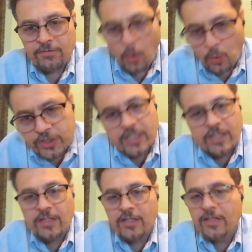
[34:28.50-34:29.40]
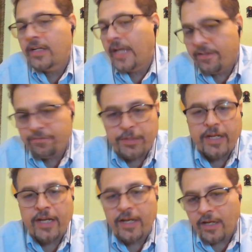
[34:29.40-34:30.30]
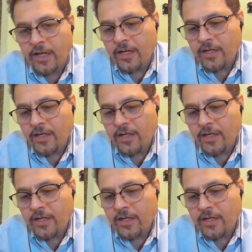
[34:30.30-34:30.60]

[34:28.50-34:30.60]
OSHA, NFPA,